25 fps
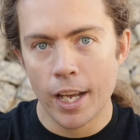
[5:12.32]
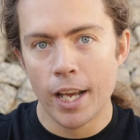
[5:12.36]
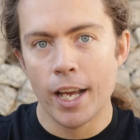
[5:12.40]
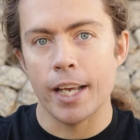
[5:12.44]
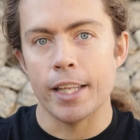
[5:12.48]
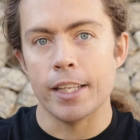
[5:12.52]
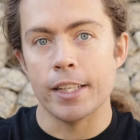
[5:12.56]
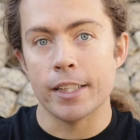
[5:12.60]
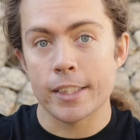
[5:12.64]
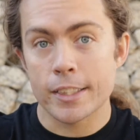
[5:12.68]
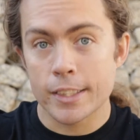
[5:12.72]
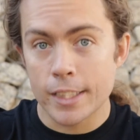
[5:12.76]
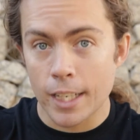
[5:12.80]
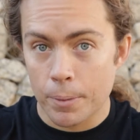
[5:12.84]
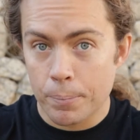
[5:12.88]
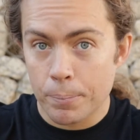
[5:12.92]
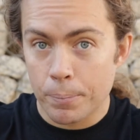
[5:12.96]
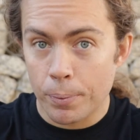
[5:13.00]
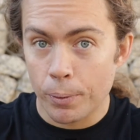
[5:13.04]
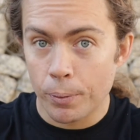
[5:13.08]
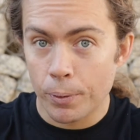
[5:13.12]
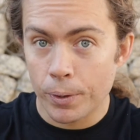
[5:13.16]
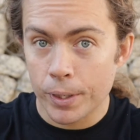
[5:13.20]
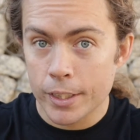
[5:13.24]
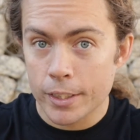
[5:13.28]
and then at some
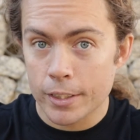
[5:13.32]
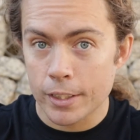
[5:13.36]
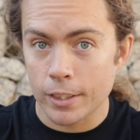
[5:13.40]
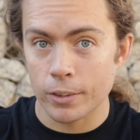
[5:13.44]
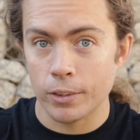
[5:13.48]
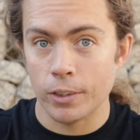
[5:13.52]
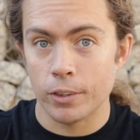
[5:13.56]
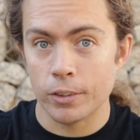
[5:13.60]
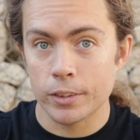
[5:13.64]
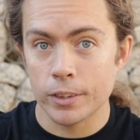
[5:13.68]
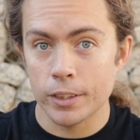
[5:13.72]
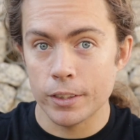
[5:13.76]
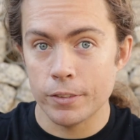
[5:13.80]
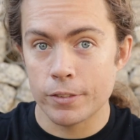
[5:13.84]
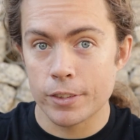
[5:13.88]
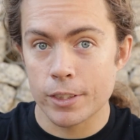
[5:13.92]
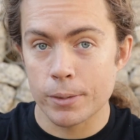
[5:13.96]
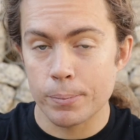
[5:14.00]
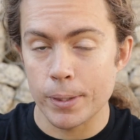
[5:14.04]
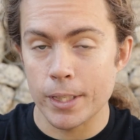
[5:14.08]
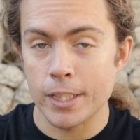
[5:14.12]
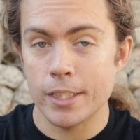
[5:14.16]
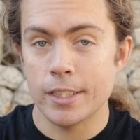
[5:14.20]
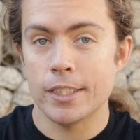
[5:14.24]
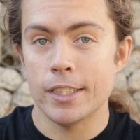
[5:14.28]
point the long-lived
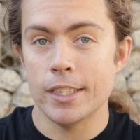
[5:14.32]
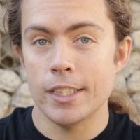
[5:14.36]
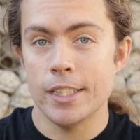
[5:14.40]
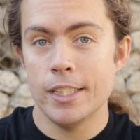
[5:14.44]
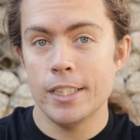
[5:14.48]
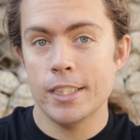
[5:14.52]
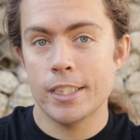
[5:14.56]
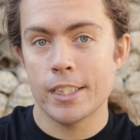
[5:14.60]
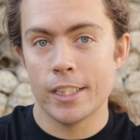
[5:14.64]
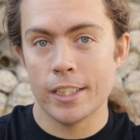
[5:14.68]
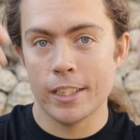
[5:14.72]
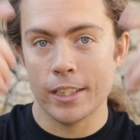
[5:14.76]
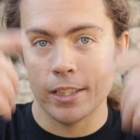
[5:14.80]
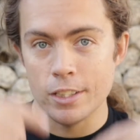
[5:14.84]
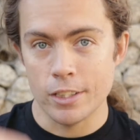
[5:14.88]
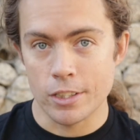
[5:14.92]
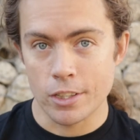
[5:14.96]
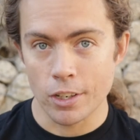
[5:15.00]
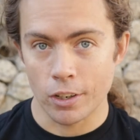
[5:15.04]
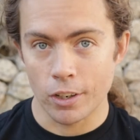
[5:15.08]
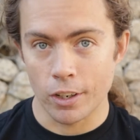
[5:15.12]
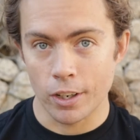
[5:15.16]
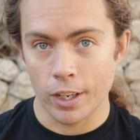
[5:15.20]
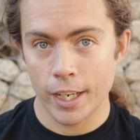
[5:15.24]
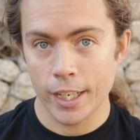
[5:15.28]
species
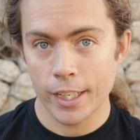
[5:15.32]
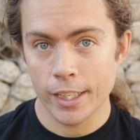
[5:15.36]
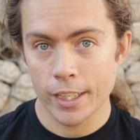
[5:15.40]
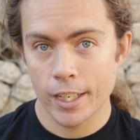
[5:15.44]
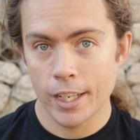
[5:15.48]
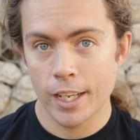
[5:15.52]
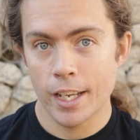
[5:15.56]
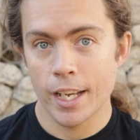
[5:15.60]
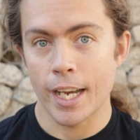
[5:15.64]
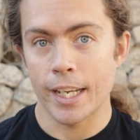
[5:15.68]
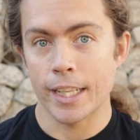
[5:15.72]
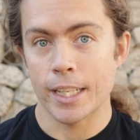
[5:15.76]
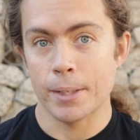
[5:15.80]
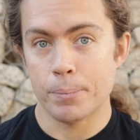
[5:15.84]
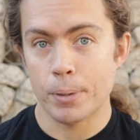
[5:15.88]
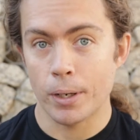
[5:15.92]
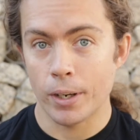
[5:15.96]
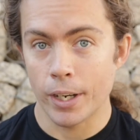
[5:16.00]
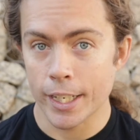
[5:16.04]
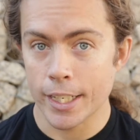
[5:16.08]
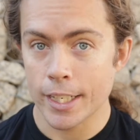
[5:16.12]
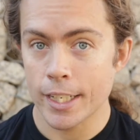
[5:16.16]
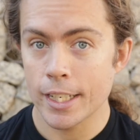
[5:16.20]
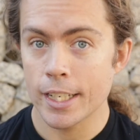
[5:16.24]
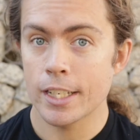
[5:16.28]
die, and the
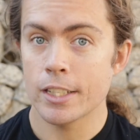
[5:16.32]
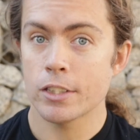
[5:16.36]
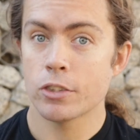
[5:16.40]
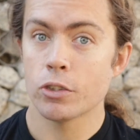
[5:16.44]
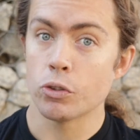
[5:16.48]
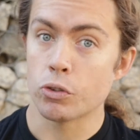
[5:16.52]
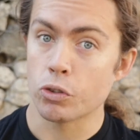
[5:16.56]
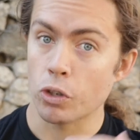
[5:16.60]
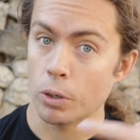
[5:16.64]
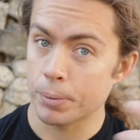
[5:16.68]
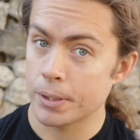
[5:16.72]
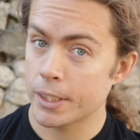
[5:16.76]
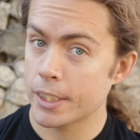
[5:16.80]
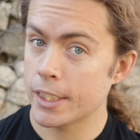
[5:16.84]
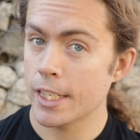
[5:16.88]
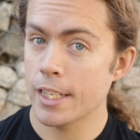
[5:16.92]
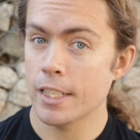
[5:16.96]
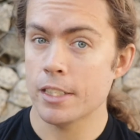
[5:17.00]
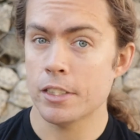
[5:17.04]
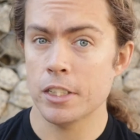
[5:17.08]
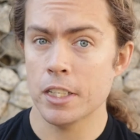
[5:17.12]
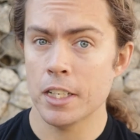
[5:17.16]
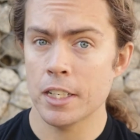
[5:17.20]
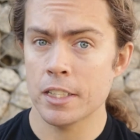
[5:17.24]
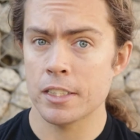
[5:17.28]
pioneers who dropped
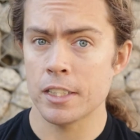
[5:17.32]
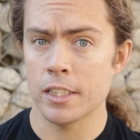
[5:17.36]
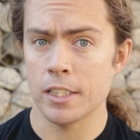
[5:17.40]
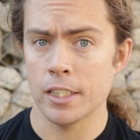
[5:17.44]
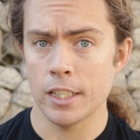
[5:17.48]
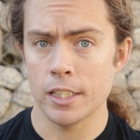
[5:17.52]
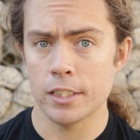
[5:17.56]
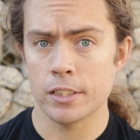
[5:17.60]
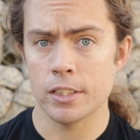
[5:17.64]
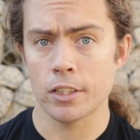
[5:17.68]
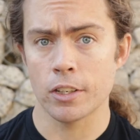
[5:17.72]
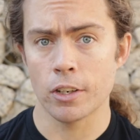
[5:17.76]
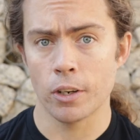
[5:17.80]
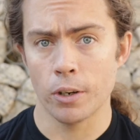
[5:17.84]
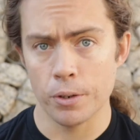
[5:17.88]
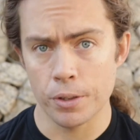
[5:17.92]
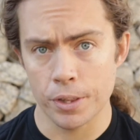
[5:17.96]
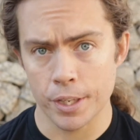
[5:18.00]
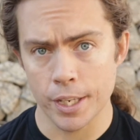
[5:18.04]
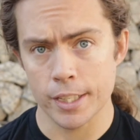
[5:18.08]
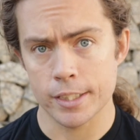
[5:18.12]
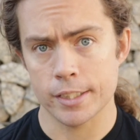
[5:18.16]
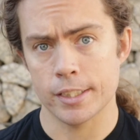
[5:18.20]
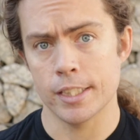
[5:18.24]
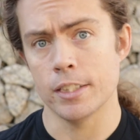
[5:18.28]
seeds years and years ago,
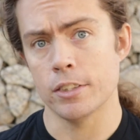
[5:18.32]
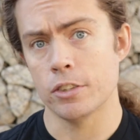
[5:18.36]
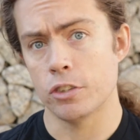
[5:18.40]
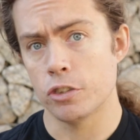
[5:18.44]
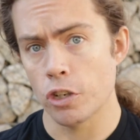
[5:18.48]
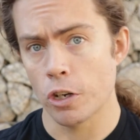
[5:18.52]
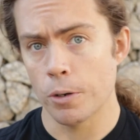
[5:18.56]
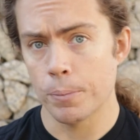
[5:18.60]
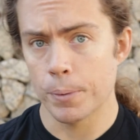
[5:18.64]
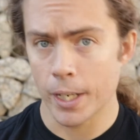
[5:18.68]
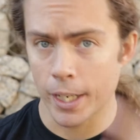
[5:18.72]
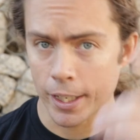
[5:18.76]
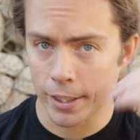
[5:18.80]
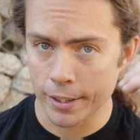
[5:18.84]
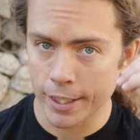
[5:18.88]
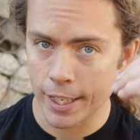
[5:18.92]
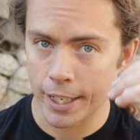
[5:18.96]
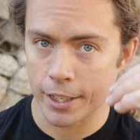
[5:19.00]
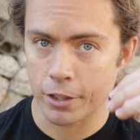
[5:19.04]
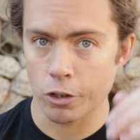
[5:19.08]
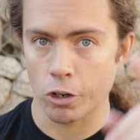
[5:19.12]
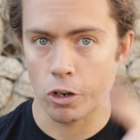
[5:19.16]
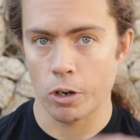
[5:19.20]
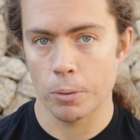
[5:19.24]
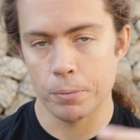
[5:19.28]
their seeds germinate and they
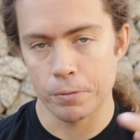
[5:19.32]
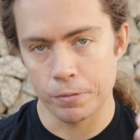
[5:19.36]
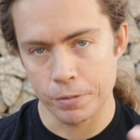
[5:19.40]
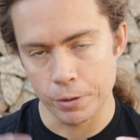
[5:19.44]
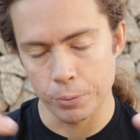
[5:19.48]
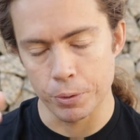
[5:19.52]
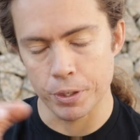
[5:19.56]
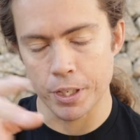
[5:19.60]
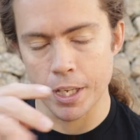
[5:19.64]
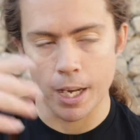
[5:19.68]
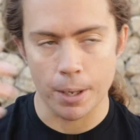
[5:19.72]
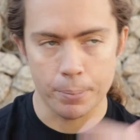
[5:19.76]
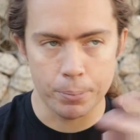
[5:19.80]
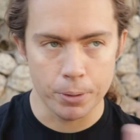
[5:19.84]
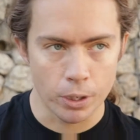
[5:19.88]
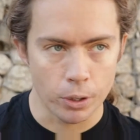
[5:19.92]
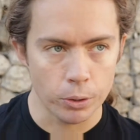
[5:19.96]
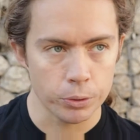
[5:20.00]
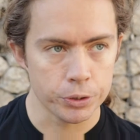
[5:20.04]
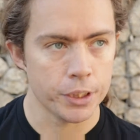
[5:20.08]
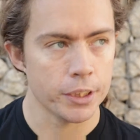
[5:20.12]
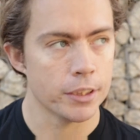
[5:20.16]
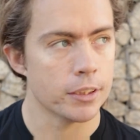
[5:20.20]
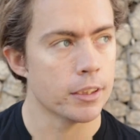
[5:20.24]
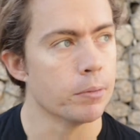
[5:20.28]
grow up and fill the gap, and the whole
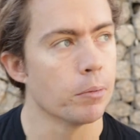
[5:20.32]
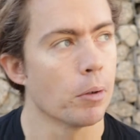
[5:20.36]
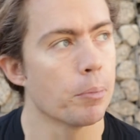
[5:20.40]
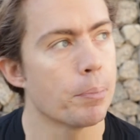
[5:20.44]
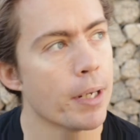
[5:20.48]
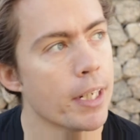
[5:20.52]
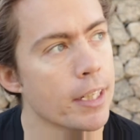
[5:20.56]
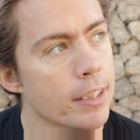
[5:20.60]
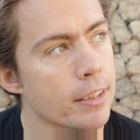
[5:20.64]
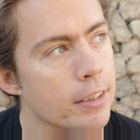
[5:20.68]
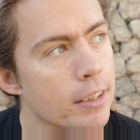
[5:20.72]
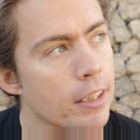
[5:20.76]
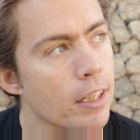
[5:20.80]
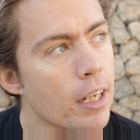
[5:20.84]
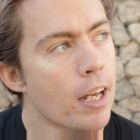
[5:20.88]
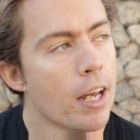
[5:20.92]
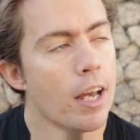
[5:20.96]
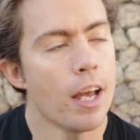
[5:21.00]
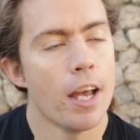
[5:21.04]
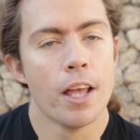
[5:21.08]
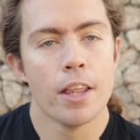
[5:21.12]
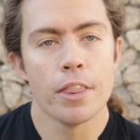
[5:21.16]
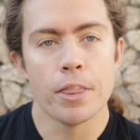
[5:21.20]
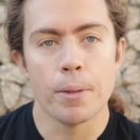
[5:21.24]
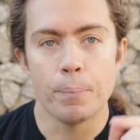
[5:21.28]
system repeats.
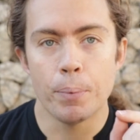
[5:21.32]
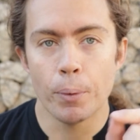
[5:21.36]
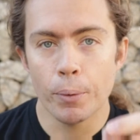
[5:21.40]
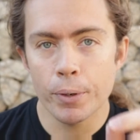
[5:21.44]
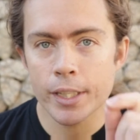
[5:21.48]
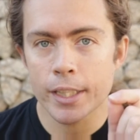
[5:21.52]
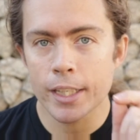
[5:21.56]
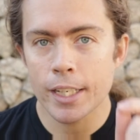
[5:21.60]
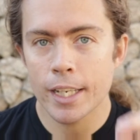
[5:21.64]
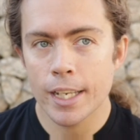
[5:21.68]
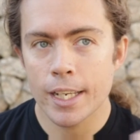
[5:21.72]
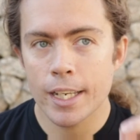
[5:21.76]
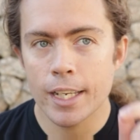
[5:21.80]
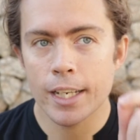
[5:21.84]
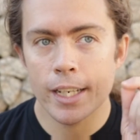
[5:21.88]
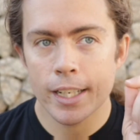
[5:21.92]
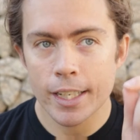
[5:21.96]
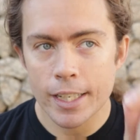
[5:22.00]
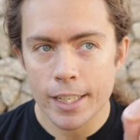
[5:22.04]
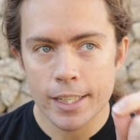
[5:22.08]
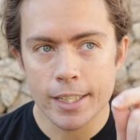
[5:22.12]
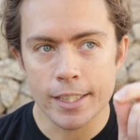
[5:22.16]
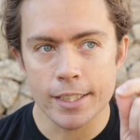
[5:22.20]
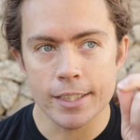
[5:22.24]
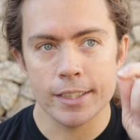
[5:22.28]
The point here
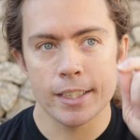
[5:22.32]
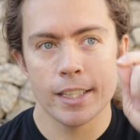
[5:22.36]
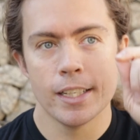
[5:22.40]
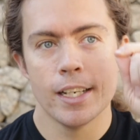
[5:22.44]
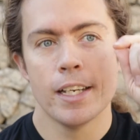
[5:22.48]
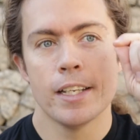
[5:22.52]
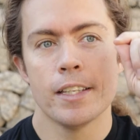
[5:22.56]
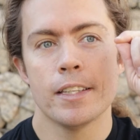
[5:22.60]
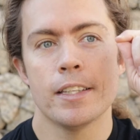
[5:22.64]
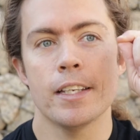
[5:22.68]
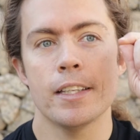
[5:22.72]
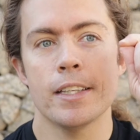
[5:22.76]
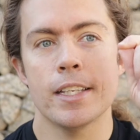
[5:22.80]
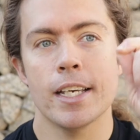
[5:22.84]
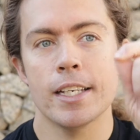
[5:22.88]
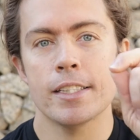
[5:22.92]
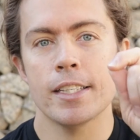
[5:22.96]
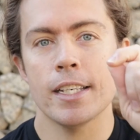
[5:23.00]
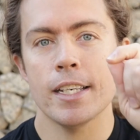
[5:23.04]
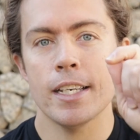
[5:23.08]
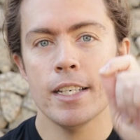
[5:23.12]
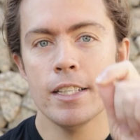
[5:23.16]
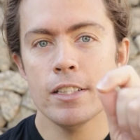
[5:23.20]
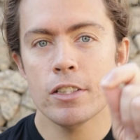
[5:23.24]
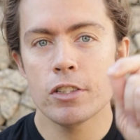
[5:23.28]
is that there's
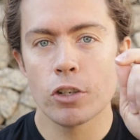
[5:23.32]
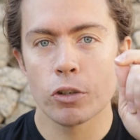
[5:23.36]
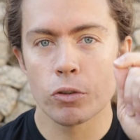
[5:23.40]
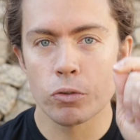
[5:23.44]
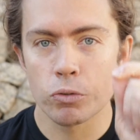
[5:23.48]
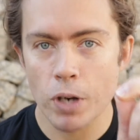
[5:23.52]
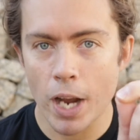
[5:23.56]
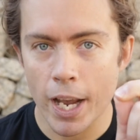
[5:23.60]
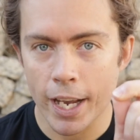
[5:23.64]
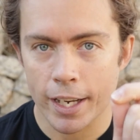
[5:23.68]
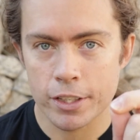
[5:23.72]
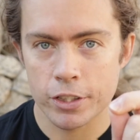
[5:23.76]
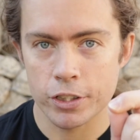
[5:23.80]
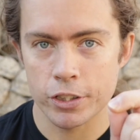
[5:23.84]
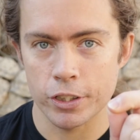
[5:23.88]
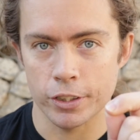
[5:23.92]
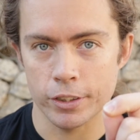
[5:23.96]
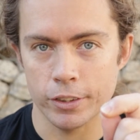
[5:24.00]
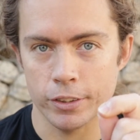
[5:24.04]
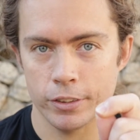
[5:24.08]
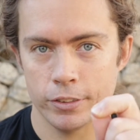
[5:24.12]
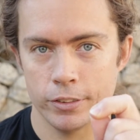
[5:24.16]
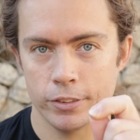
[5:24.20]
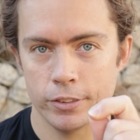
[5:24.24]
interaction.